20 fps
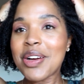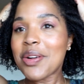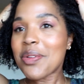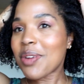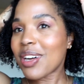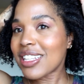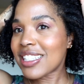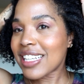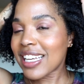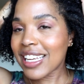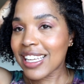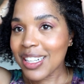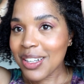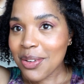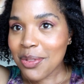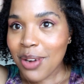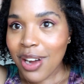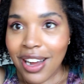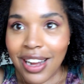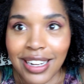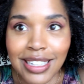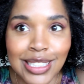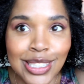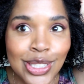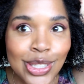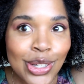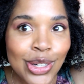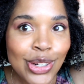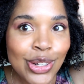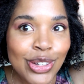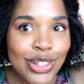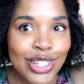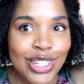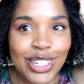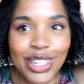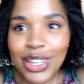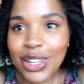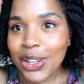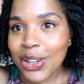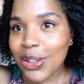while taking a walk. So,
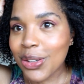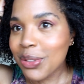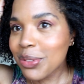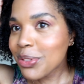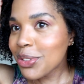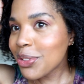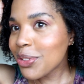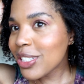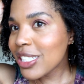you